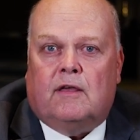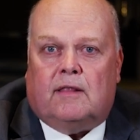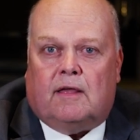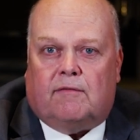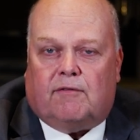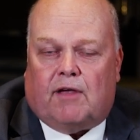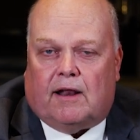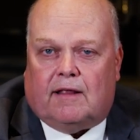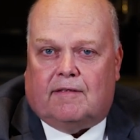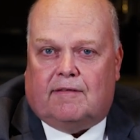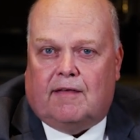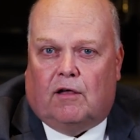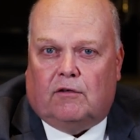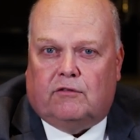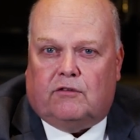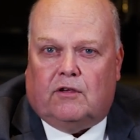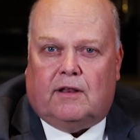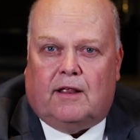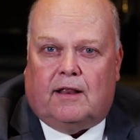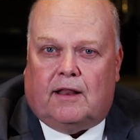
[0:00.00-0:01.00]
They've got a
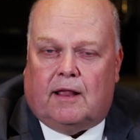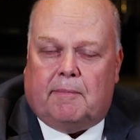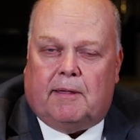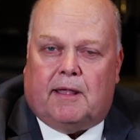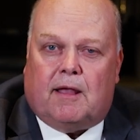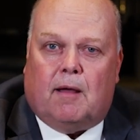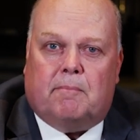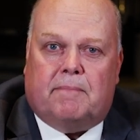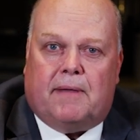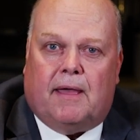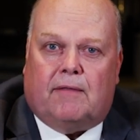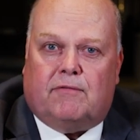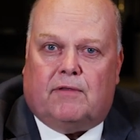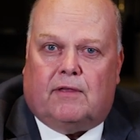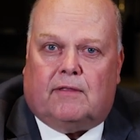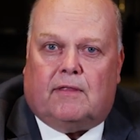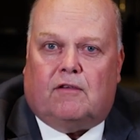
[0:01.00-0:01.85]
telson, and they become benthic.